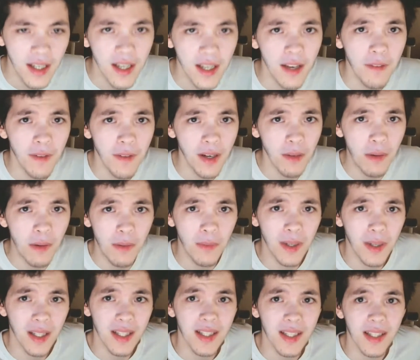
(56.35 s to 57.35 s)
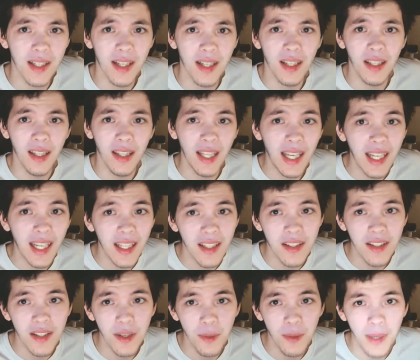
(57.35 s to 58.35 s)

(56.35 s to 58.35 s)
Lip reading: If anyone wants a link to